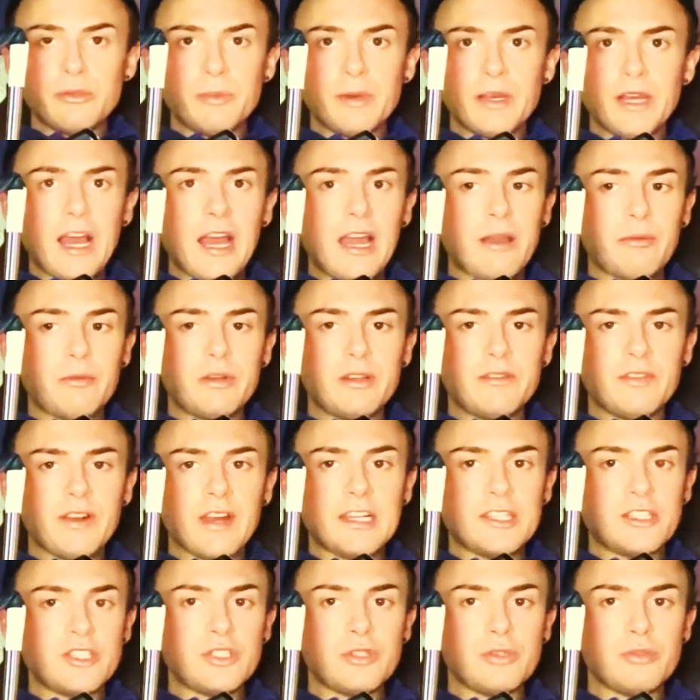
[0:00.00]
but I would
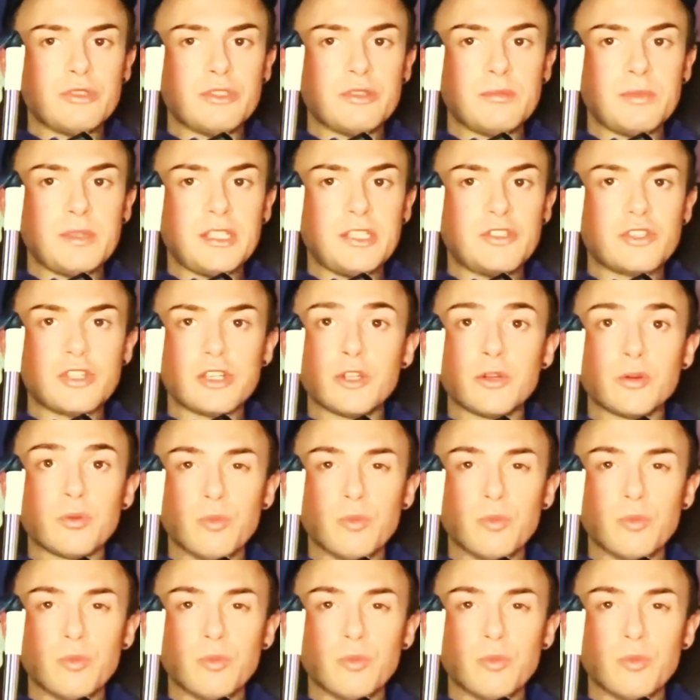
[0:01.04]
advise you to be trigger